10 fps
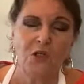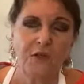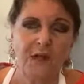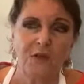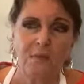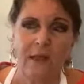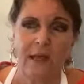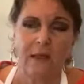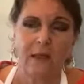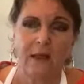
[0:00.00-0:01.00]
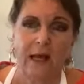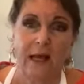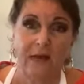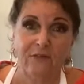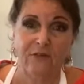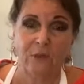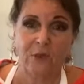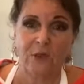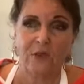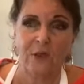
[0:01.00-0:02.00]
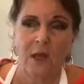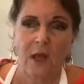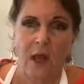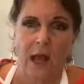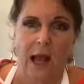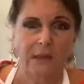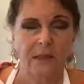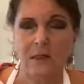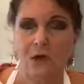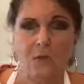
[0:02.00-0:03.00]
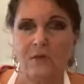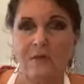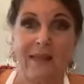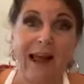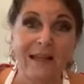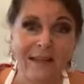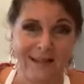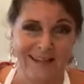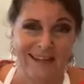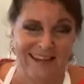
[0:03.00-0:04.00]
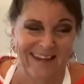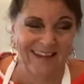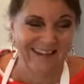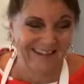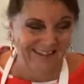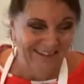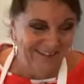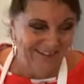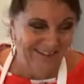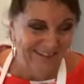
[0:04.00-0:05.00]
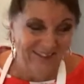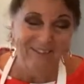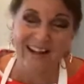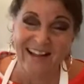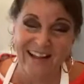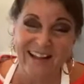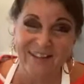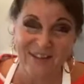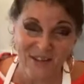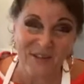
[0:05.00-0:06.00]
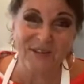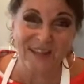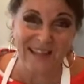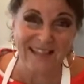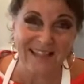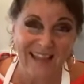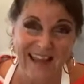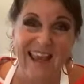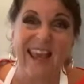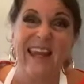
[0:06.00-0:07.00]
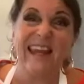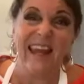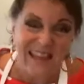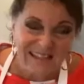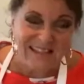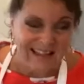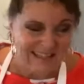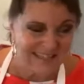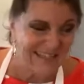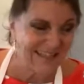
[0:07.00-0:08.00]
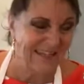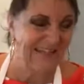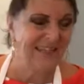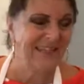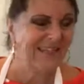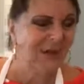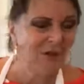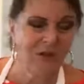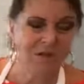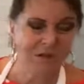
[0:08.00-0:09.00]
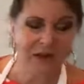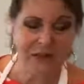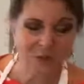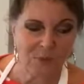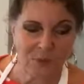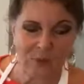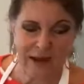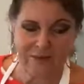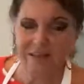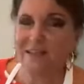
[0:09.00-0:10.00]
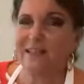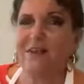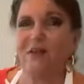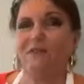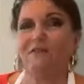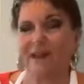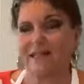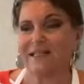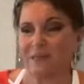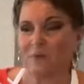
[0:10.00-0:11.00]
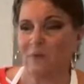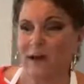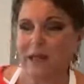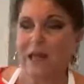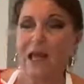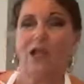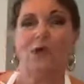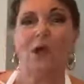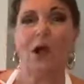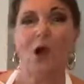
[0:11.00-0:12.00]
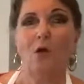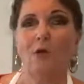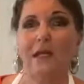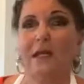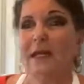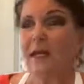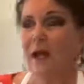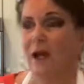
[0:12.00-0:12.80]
She said to me afterwards, I didn't know it was that easy. Well, the truth is, it is that easy. This is not a French meringue. This is not a fancy meringue. There are only,